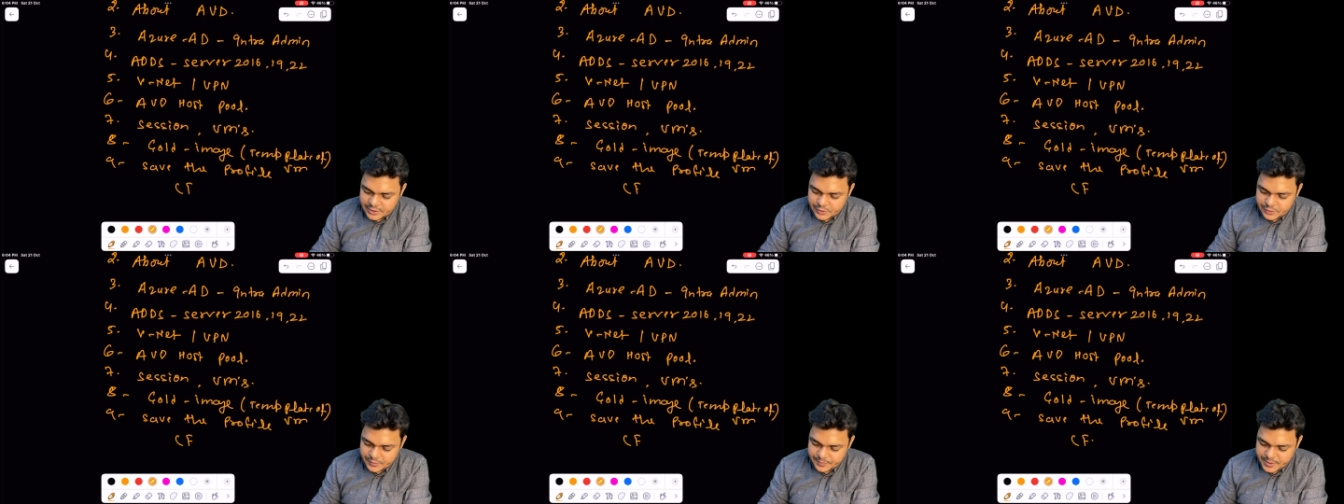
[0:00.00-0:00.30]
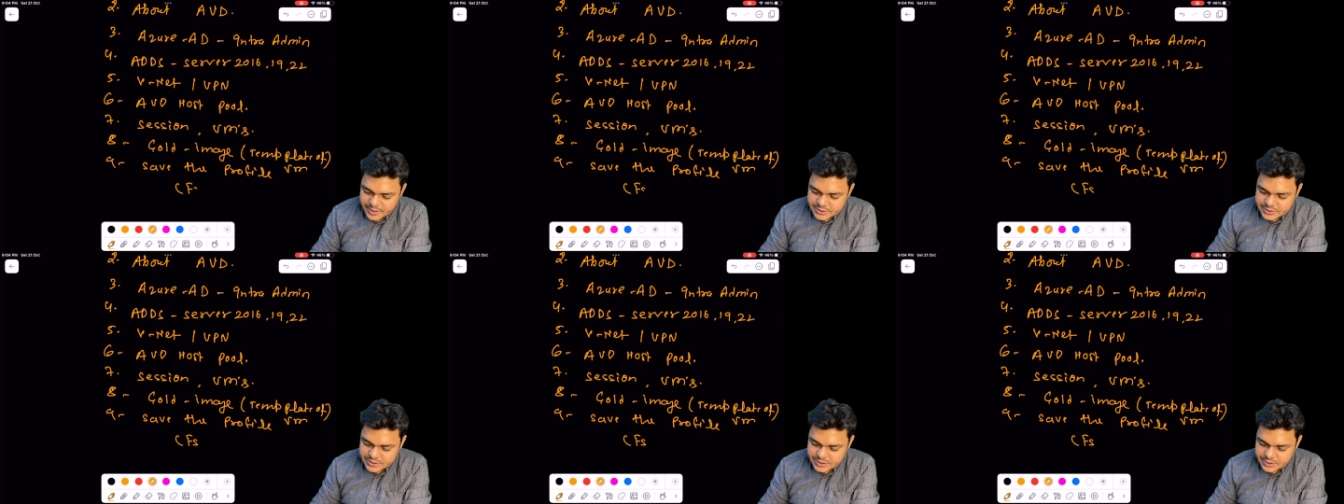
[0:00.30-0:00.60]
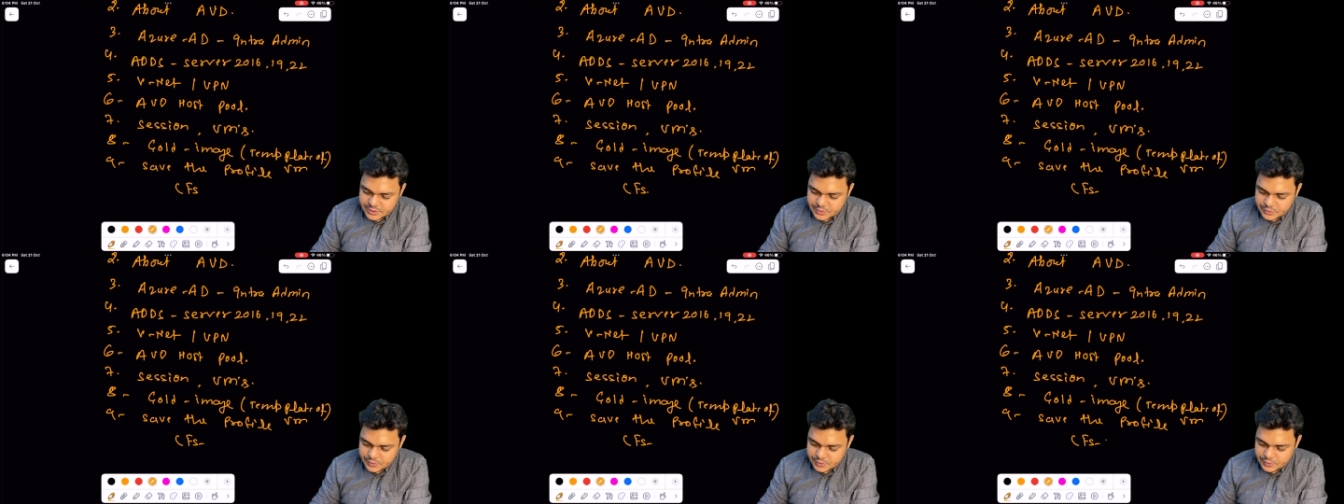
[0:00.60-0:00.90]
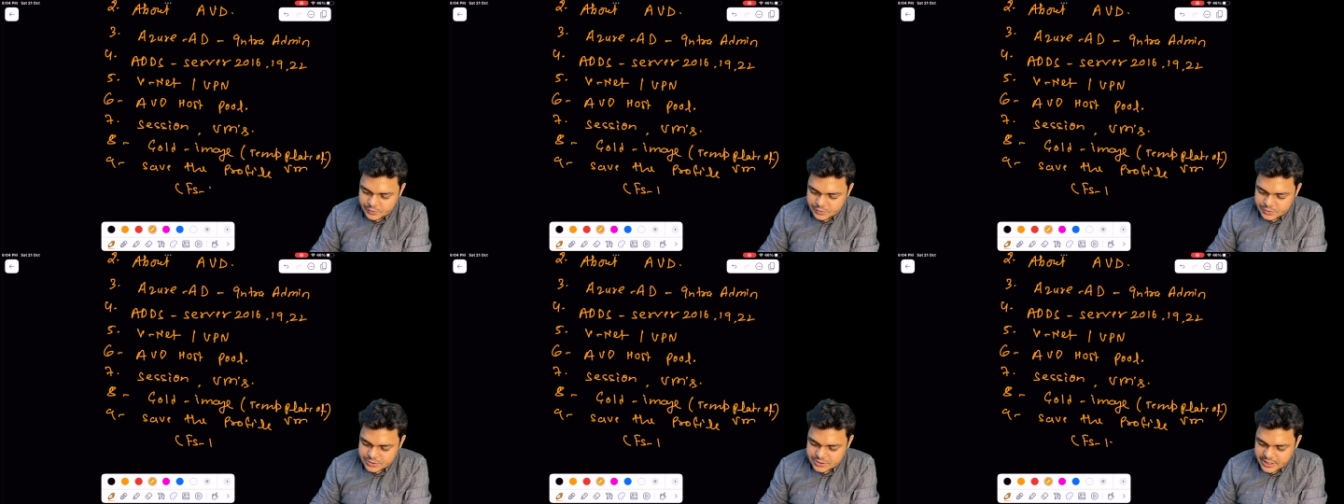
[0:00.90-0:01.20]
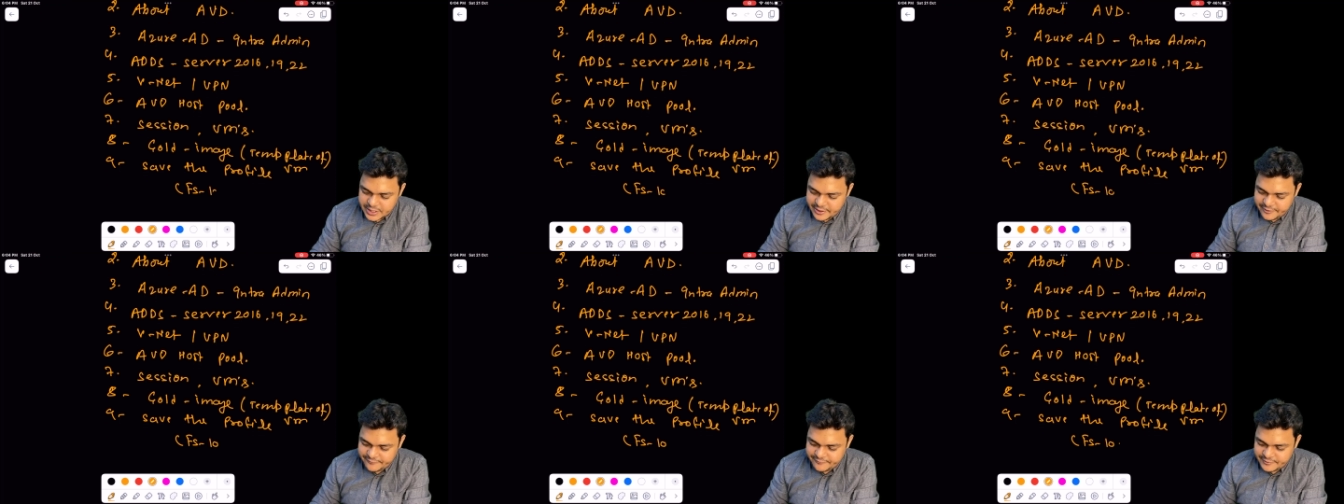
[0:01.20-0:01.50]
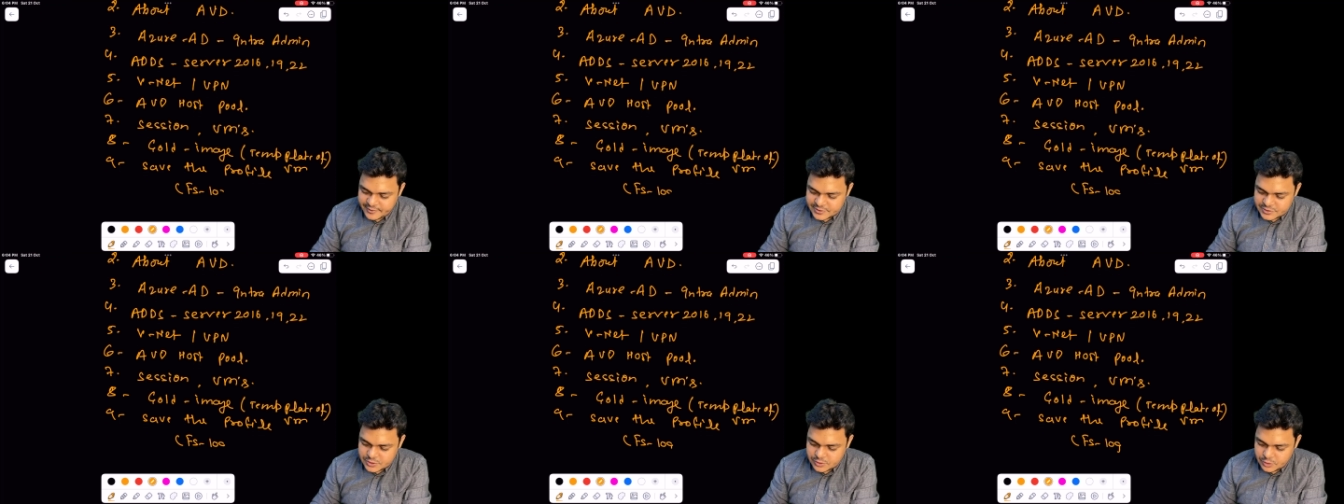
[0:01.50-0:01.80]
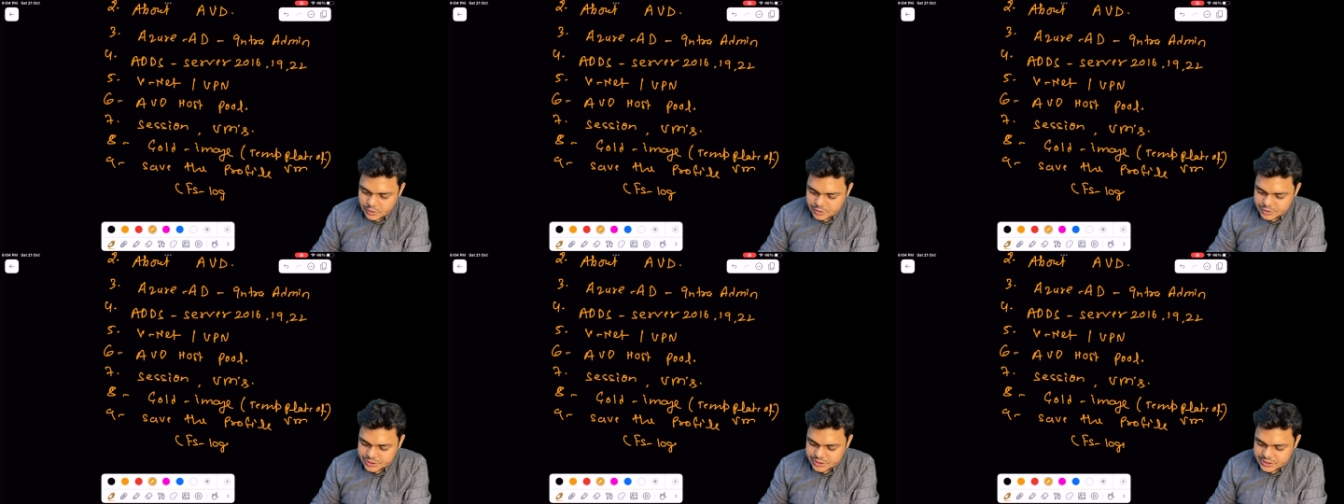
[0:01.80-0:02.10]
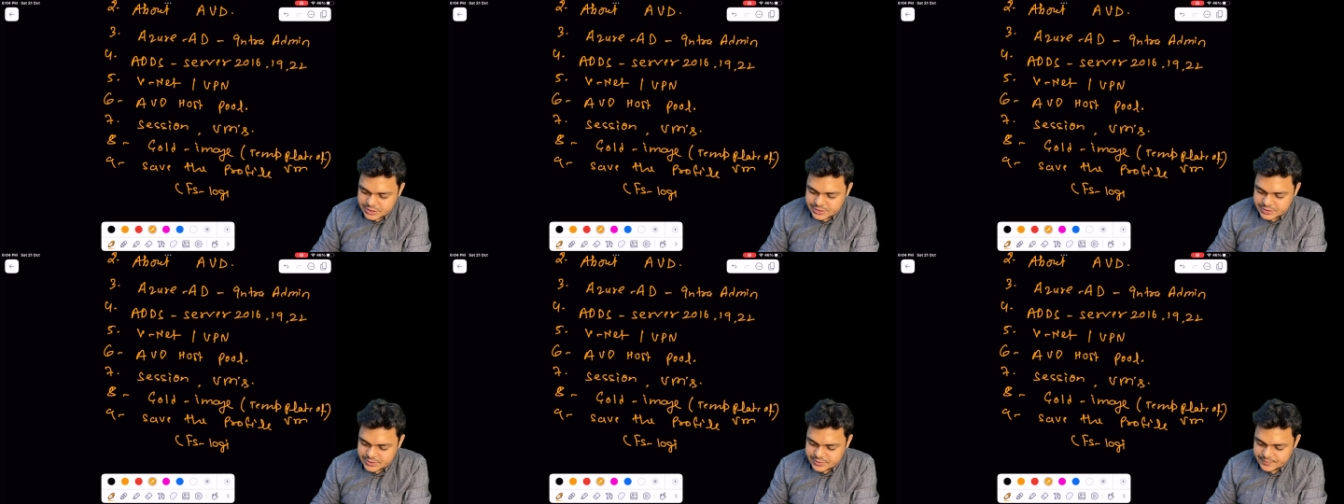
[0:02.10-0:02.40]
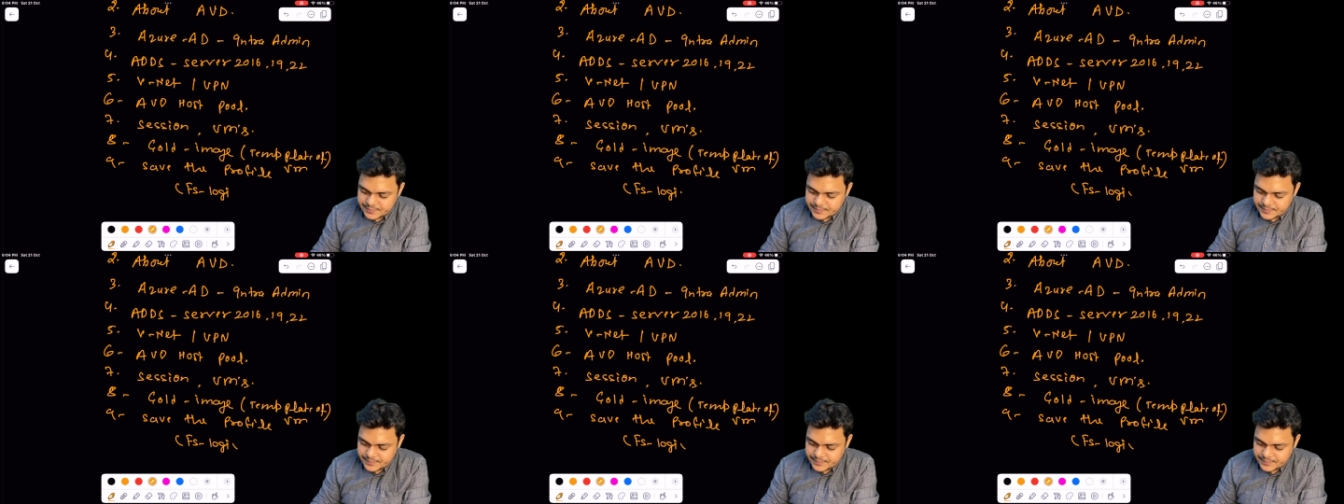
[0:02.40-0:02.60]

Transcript: you must need to use FSLogix